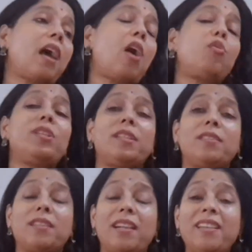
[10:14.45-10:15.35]
how it
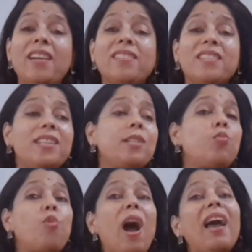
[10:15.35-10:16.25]
is
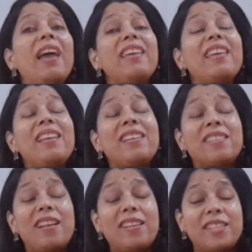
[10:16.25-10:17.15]
conducted, why
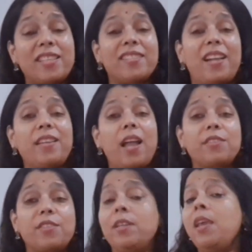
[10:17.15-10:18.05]
it is
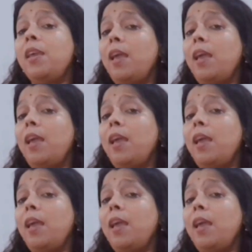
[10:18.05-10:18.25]
conducted,